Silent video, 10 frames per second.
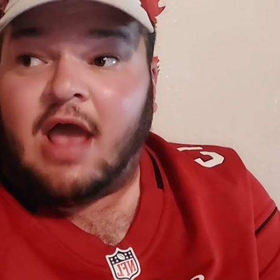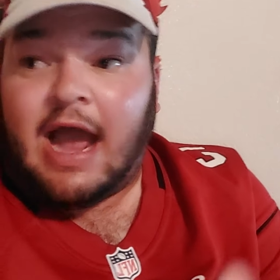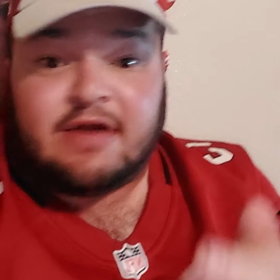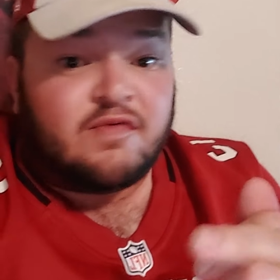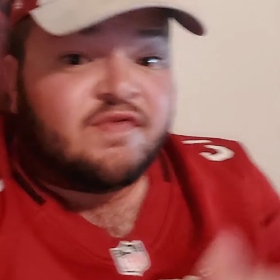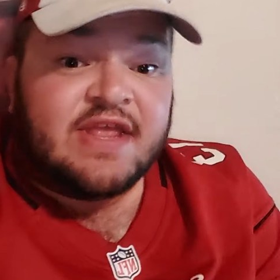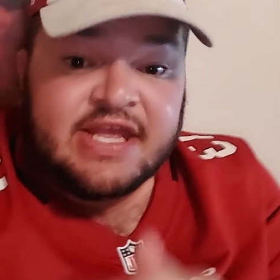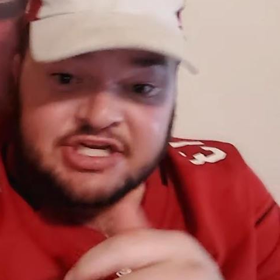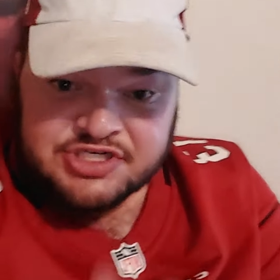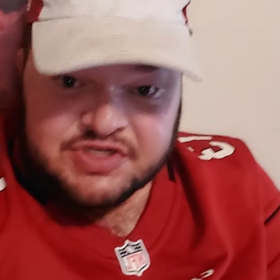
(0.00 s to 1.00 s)
I don't think
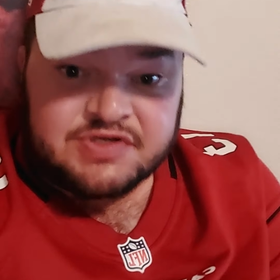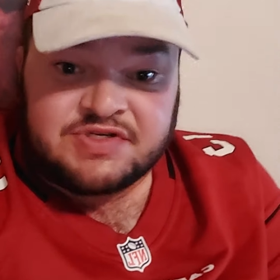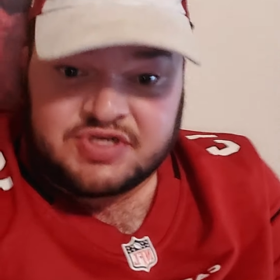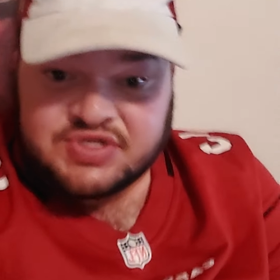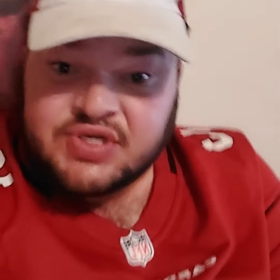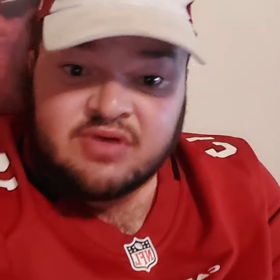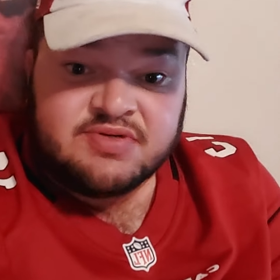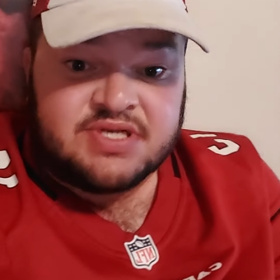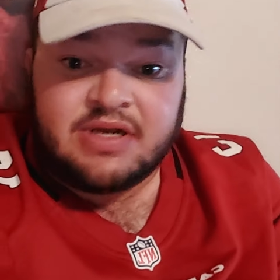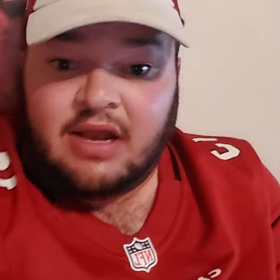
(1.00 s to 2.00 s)
he
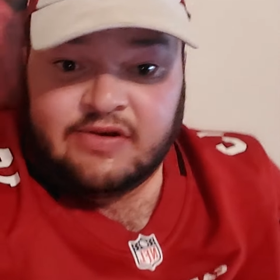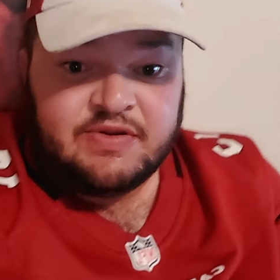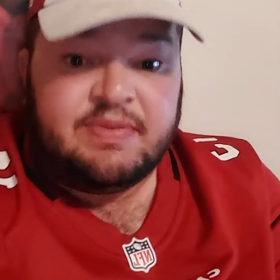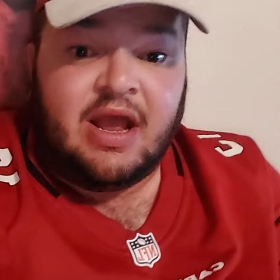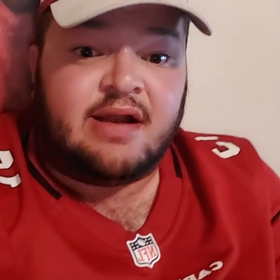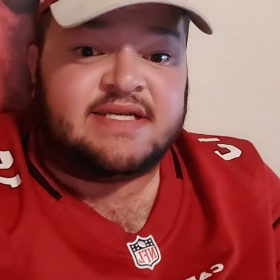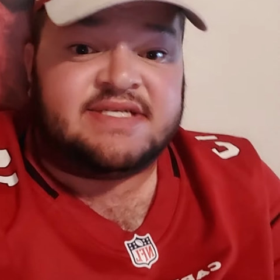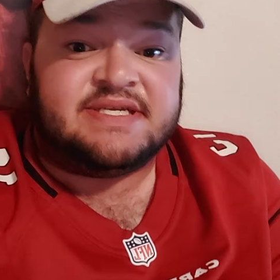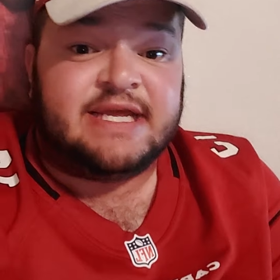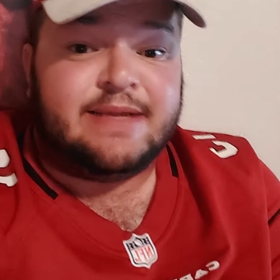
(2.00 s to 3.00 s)
deserves to be on
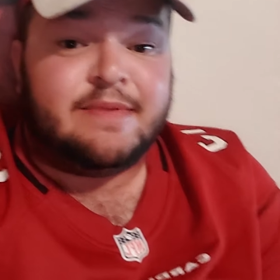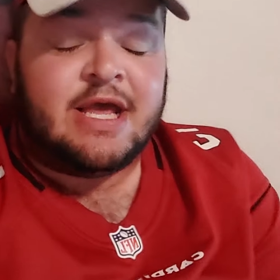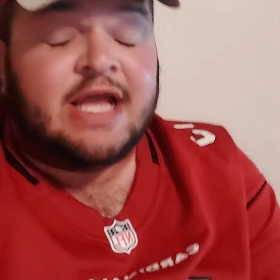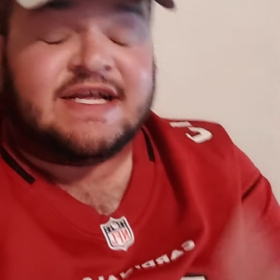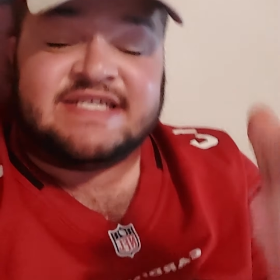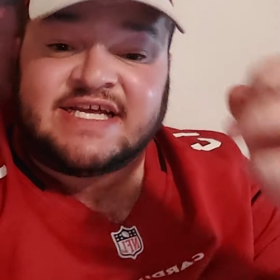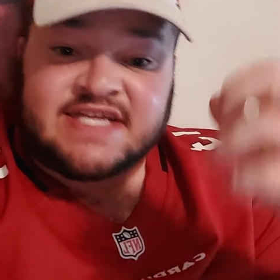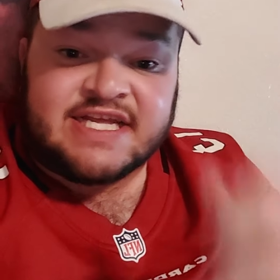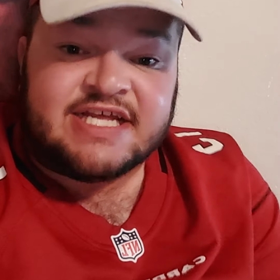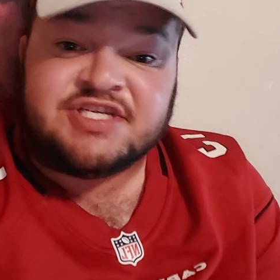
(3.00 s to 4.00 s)
this team because he has
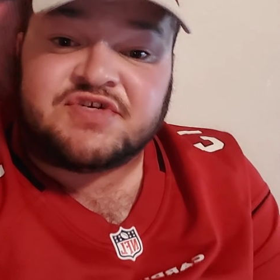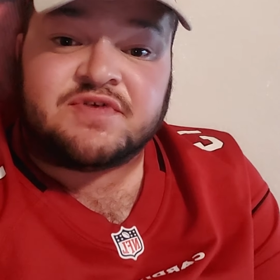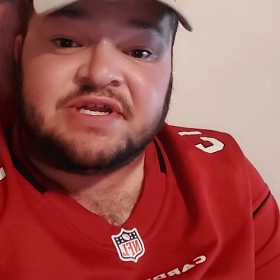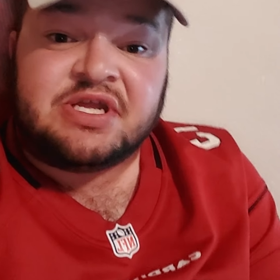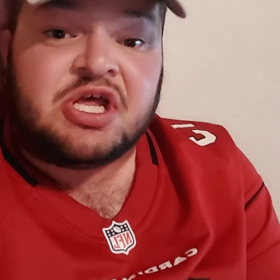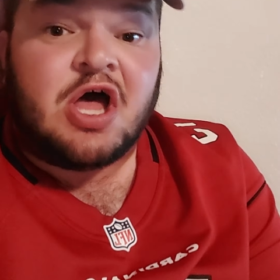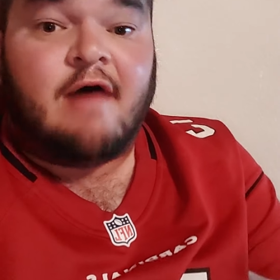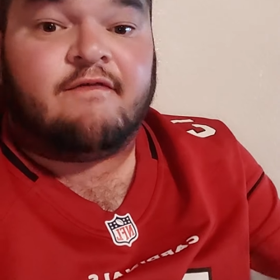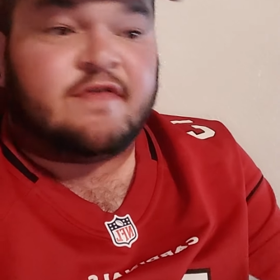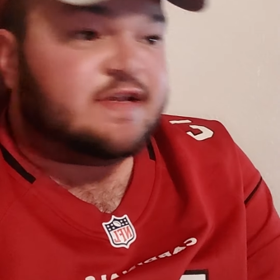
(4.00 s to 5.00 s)
a history
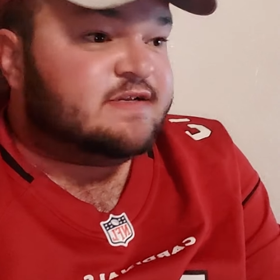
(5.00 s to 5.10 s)
of